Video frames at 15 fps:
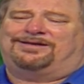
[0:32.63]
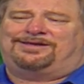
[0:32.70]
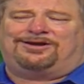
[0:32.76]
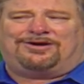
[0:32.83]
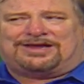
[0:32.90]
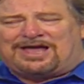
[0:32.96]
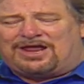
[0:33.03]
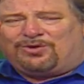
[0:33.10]
you
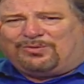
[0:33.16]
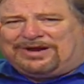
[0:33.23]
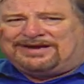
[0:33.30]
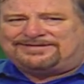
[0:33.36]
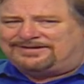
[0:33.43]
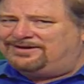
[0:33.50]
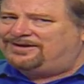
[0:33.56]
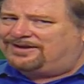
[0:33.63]
know, he kind of
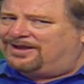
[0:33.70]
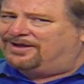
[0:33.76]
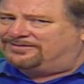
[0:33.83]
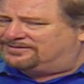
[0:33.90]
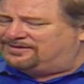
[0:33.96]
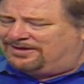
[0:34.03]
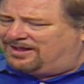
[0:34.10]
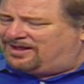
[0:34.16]
winks at you and
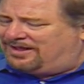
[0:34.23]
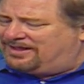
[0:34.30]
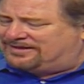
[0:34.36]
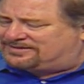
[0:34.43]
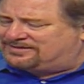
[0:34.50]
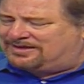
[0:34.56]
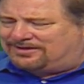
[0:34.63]
goes, no,